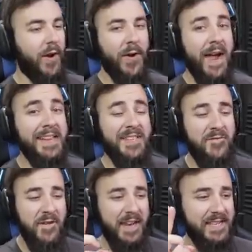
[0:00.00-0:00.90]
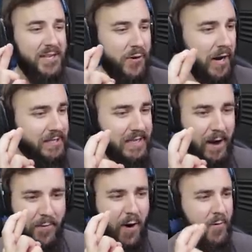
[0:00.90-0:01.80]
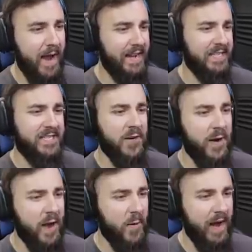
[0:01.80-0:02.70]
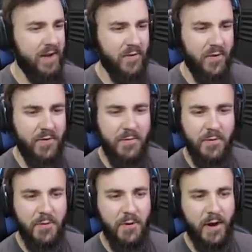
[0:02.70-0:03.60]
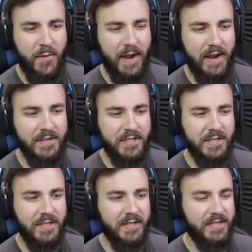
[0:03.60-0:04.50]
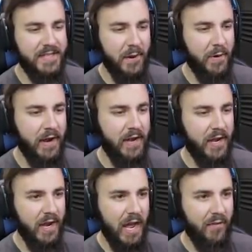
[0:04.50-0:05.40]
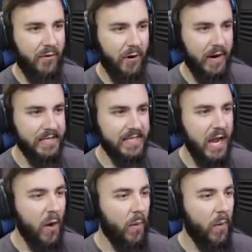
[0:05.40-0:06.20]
All right, so fingers crossed our roll rat is still here waiting around somewhere for us.